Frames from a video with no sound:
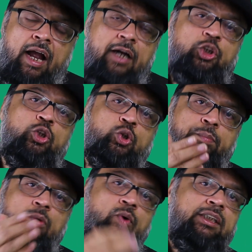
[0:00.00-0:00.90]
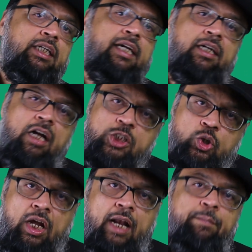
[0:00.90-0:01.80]
and your supervisor can
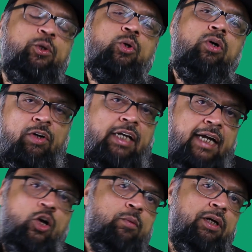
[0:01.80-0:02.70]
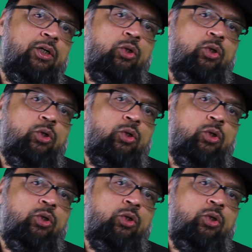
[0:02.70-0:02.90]
also help you. What I normally